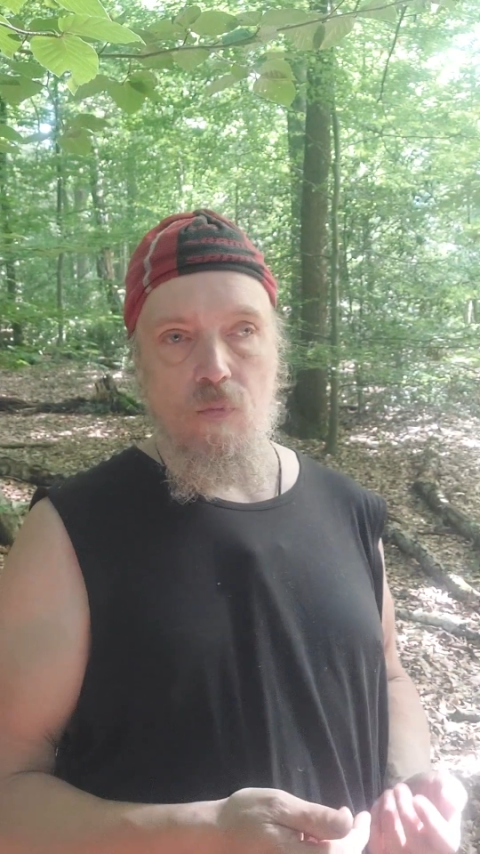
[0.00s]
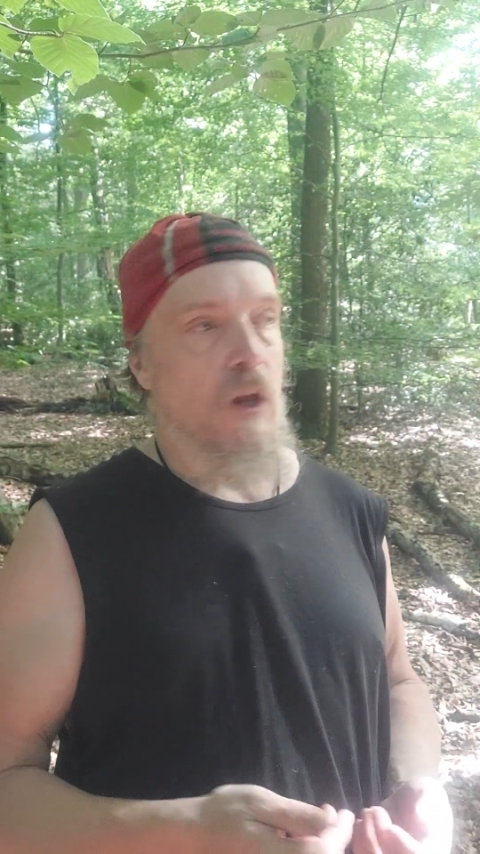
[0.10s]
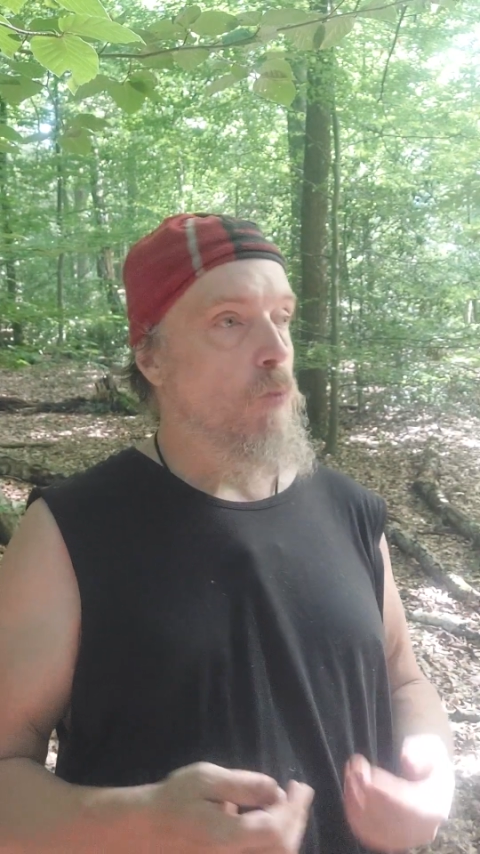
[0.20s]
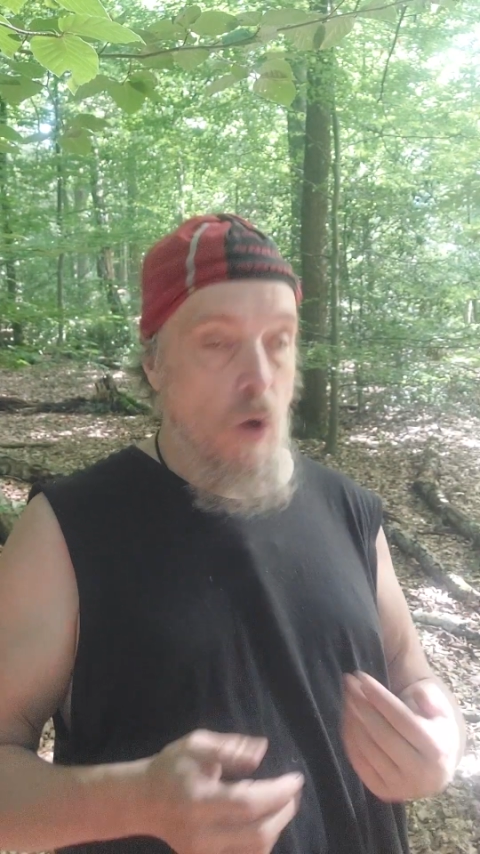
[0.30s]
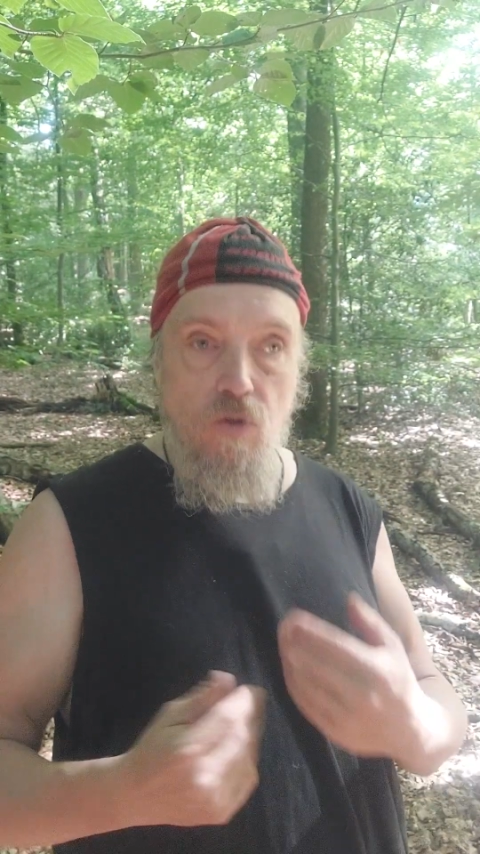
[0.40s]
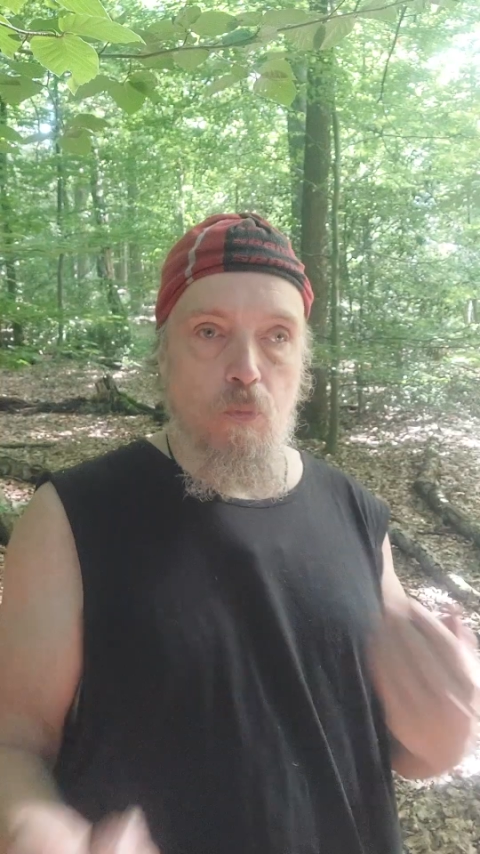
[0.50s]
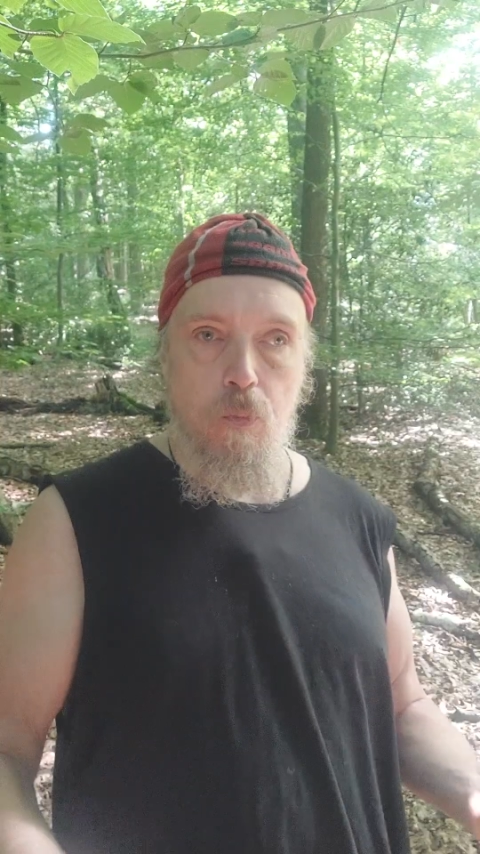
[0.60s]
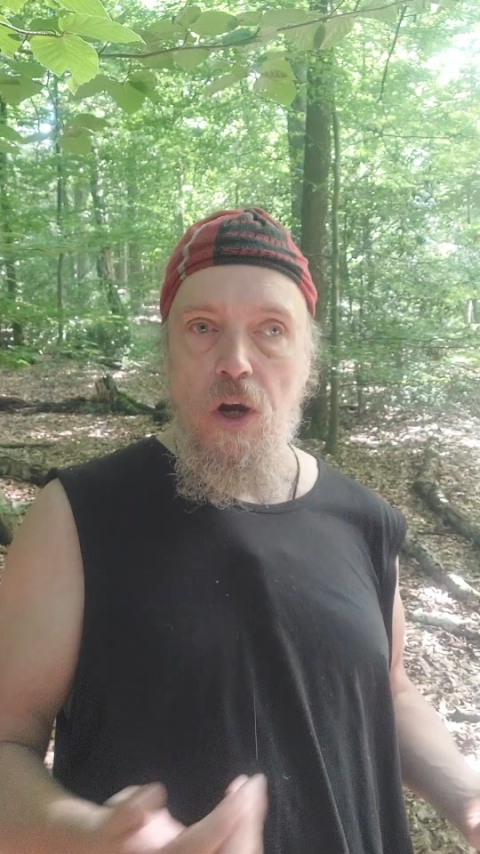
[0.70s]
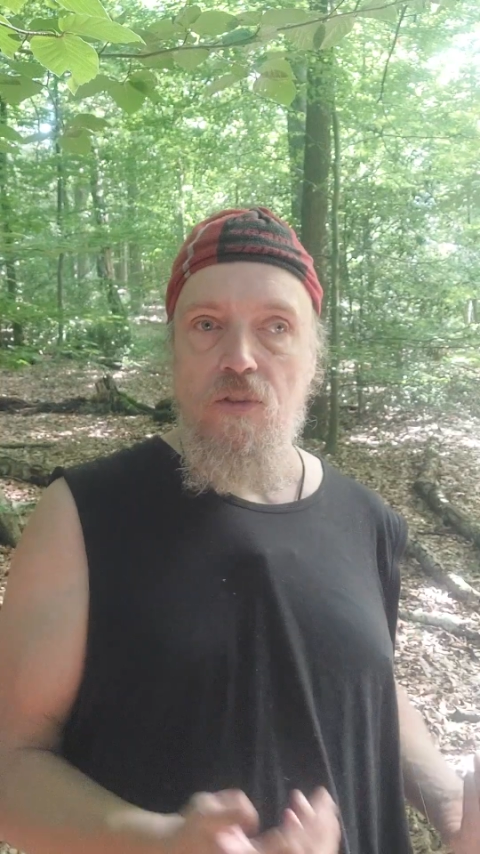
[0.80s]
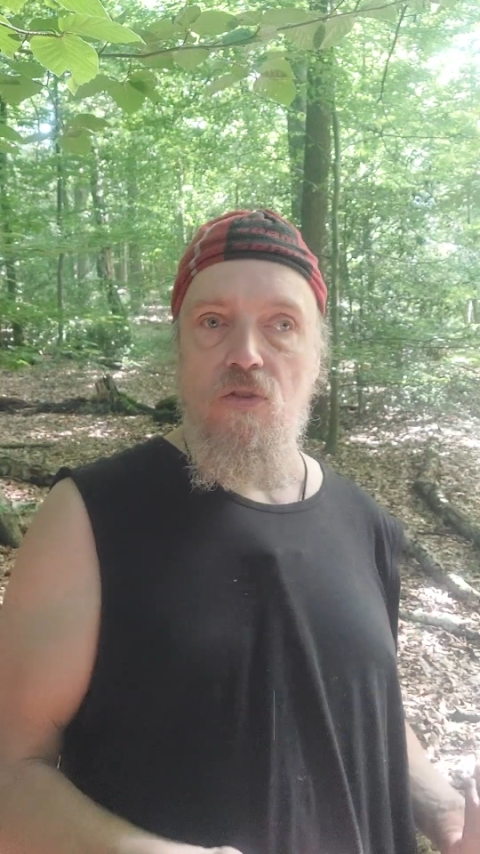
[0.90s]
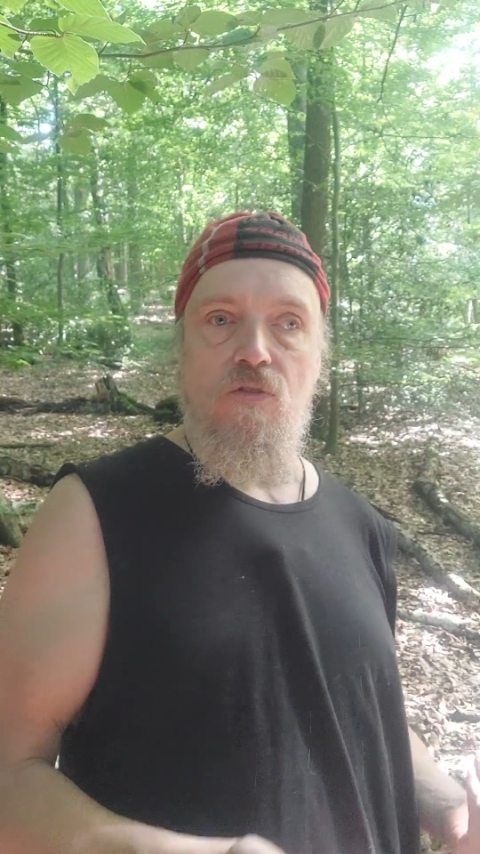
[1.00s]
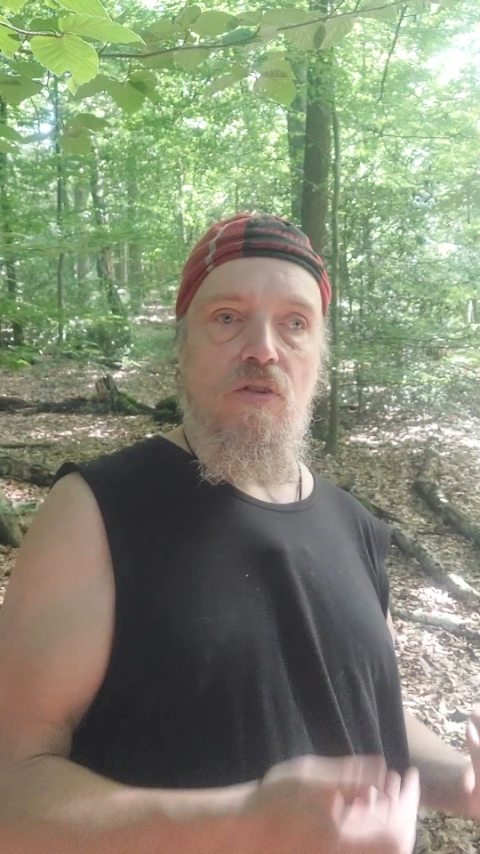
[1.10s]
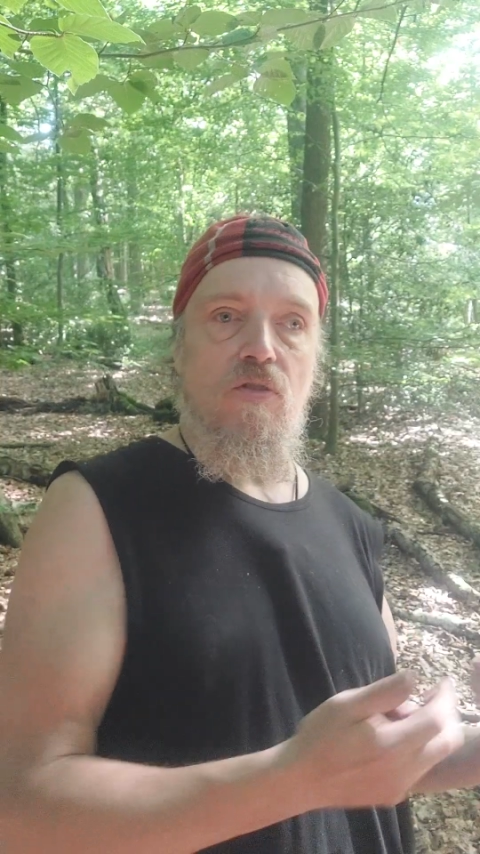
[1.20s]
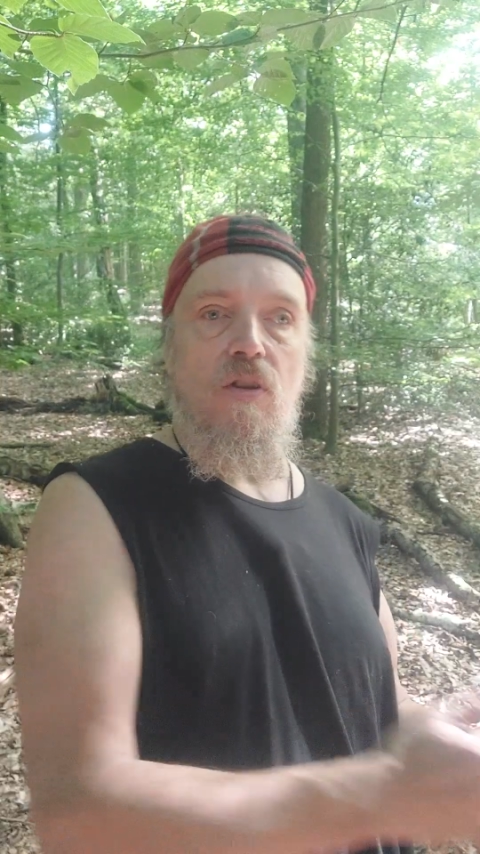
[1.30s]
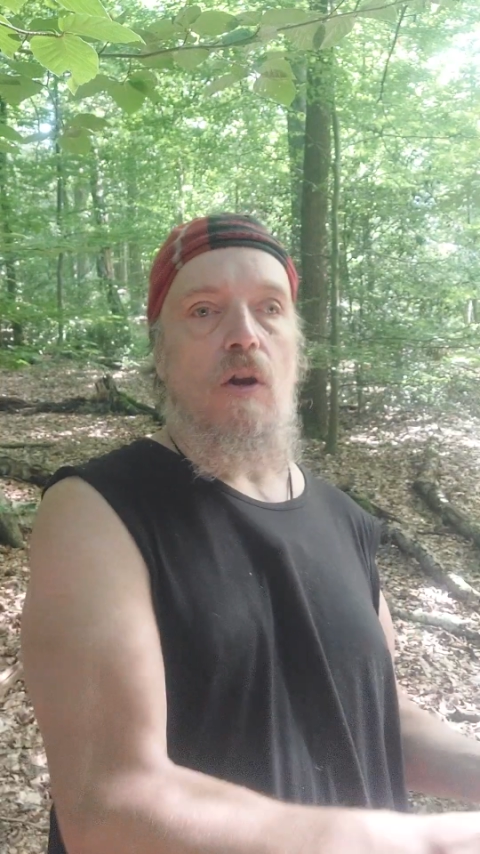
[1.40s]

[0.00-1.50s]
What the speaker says: want to practice this